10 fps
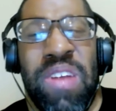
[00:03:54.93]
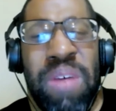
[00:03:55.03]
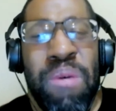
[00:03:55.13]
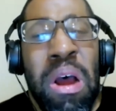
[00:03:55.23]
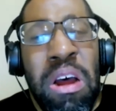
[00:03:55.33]
and
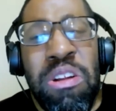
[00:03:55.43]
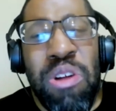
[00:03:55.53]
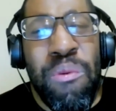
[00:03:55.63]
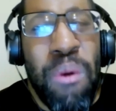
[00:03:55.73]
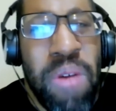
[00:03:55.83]
I'm
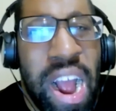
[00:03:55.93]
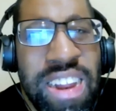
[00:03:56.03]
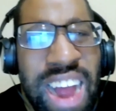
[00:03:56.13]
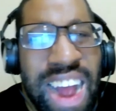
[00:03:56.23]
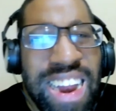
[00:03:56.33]
super
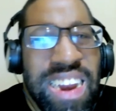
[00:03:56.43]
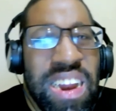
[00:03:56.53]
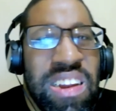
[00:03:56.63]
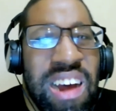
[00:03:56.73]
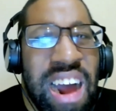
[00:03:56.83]
excited
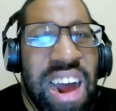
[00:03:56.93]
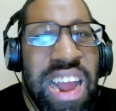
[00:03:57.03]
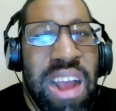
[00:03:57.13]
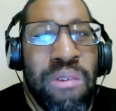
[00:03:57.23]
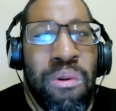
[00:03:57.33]
to talk
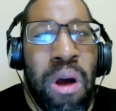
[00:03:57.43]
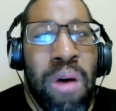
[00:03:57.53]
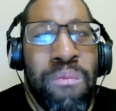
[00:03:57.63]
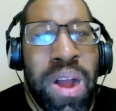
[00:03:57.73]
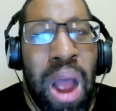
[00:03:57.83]
to you more
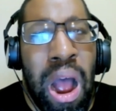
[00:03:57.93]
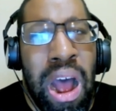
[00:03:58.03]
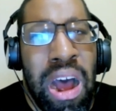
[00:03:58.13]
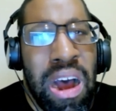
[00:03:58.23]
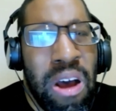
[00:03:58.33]

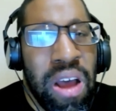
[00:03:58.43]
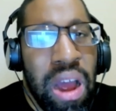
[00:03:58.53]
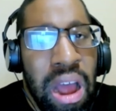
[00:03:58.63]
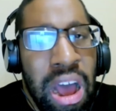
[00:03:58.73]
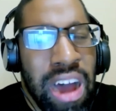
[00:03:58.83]

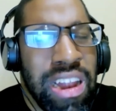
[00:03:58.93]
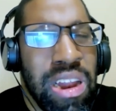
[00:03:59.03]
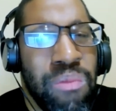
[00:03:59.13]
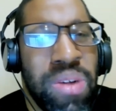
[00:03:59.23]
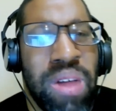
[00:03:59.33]
about a
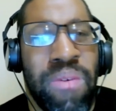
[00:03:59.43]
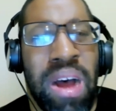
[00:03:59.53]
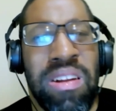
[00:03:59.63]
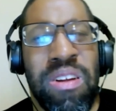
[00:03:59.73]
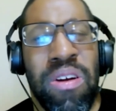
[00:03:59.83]
little bit about